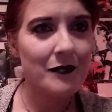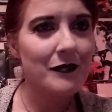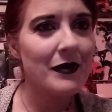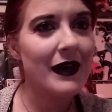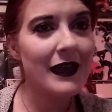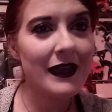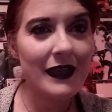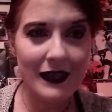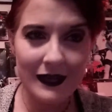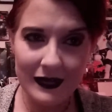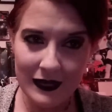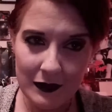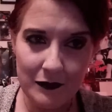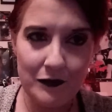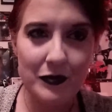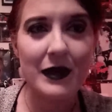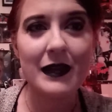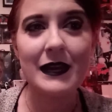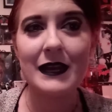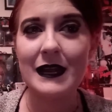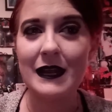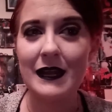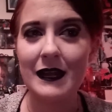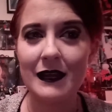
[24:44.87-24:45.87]
by
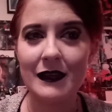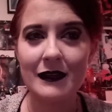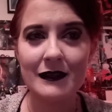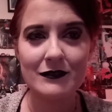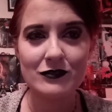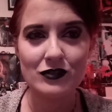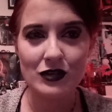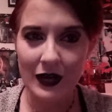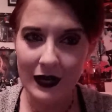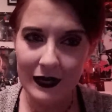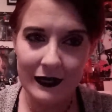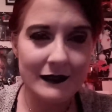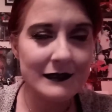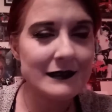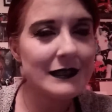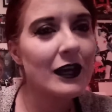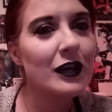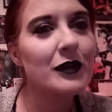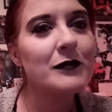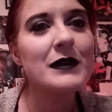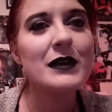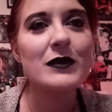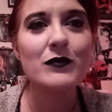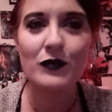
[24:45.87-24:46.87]
anybody trying to
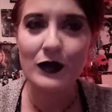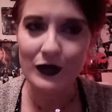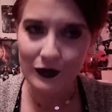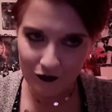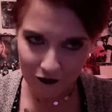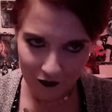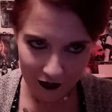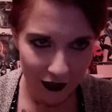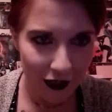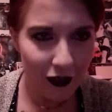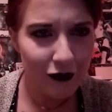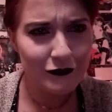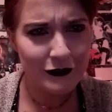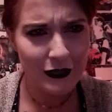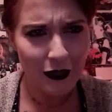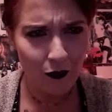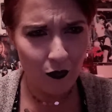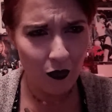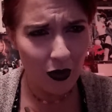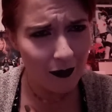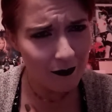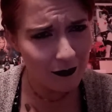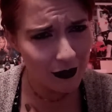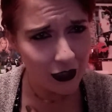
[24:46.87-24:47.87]
tell me what videos they
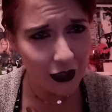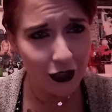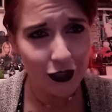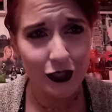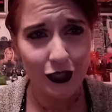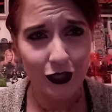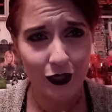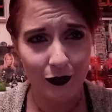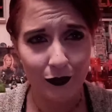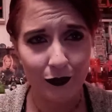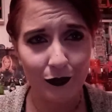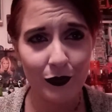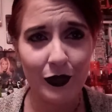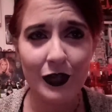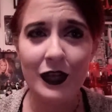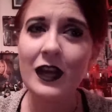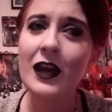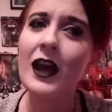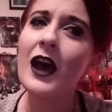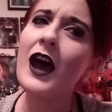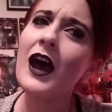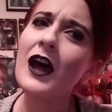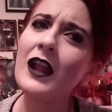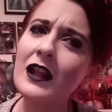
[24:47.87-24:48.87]
want me to do.
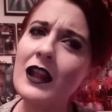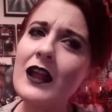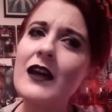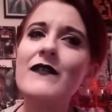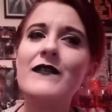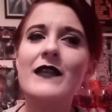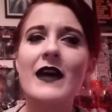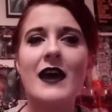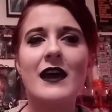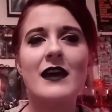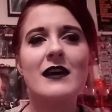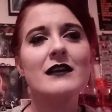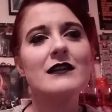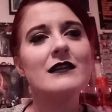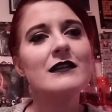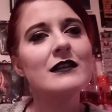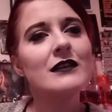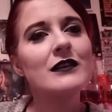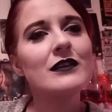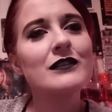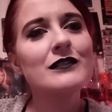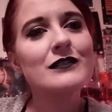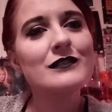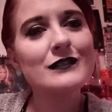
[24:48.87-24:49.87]
I love that.
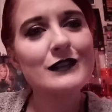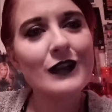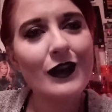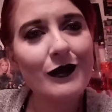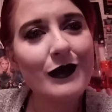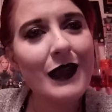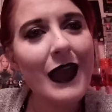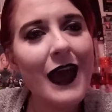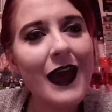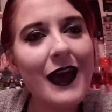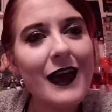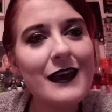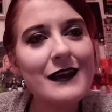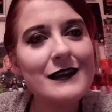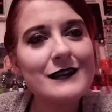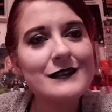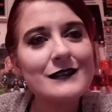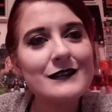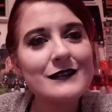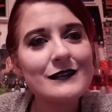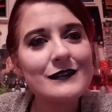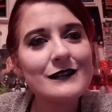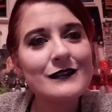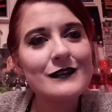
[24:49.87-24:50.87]
So
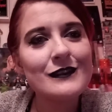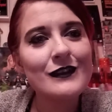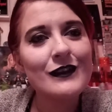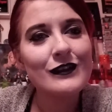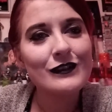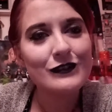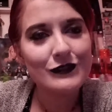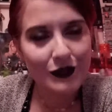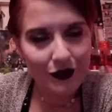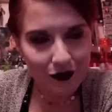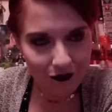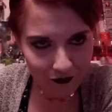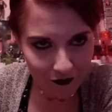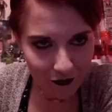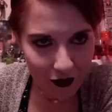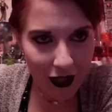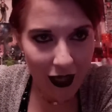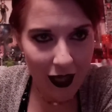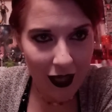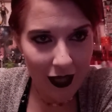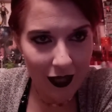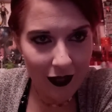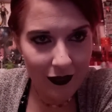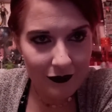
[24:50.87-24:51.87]
guys, don't
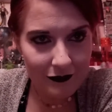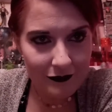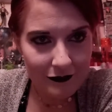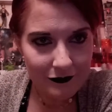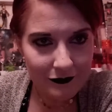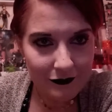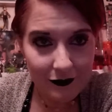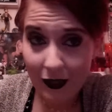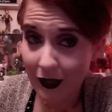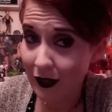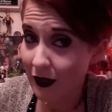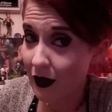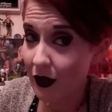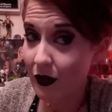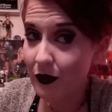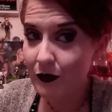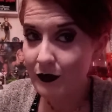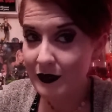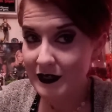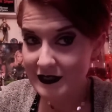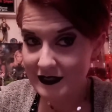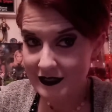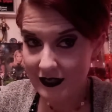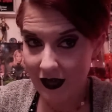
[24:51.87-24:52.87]
forget, like I
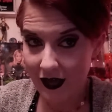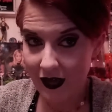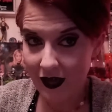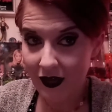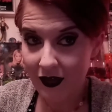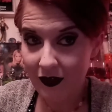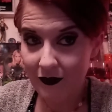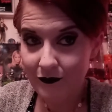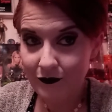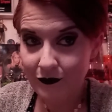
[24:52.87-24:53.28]
always say,